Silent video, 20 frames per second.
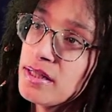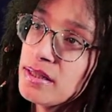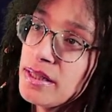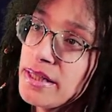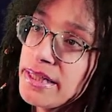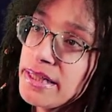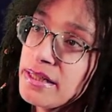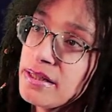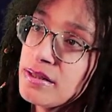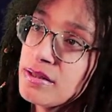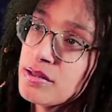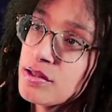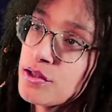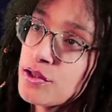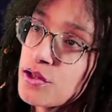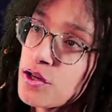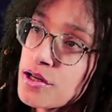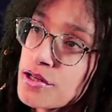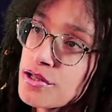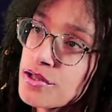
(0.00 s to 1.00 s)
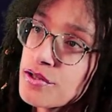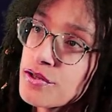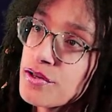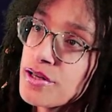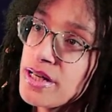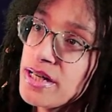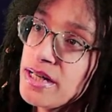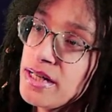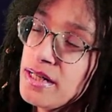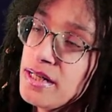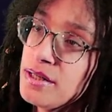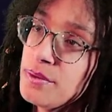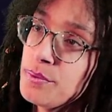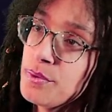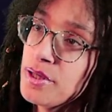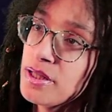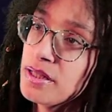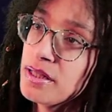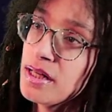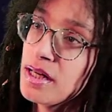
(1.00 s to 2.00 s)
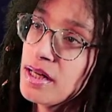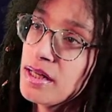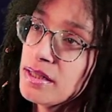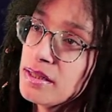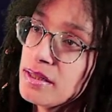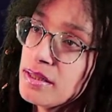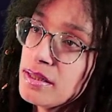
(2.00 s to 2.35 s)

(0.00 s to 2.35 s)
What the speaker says: like start screen and whatnot.